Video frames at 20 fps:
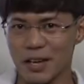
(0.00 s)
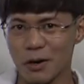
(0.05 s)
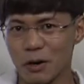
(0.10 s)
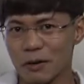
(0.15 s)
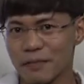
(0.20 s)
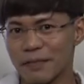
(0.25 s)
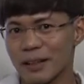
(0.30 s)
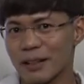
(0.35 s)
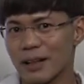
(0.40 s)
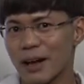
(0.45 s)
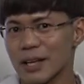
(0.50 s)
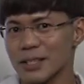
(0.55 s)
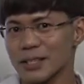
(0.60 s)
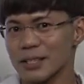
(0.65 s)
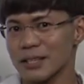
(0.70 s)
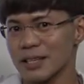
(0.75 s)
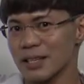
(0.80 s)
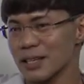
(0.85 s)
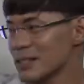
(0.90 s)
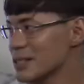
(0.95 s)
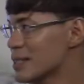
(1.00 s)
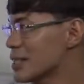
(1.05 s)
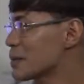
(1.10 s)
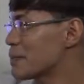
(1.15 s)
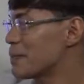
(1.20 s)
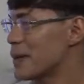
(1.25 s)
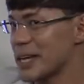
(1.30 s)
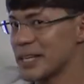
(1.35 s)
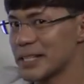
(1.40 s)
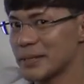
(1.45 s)
or velocity, is
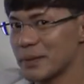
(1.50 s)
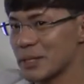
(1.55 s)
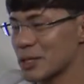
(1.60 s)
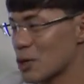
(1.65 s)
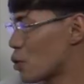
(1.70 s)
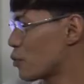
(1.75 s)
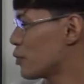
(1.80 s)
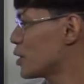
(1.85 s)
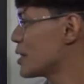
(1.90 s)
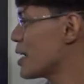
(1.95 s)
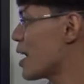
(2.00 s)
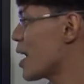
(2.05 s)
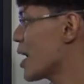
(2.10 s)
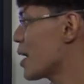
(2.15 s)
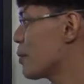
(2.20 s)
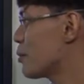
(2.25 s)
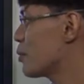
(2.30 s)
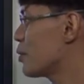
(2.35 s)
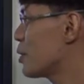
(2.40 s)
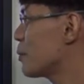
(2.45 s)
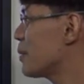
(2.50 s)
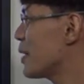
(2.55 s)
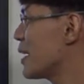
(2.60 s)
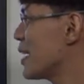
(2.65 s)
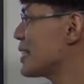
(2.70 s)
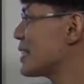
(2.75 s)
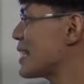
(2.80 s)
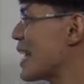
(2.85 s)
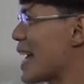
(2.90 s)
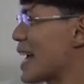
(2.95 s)
displacement over time.
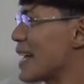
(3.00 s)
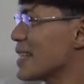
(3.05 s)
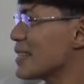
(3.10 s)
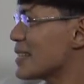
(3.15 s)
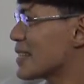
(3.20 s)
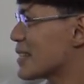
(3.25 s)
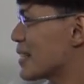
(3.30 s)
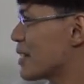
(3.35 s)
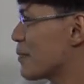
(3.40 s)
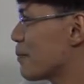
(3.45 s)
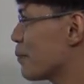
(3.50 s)
Replace s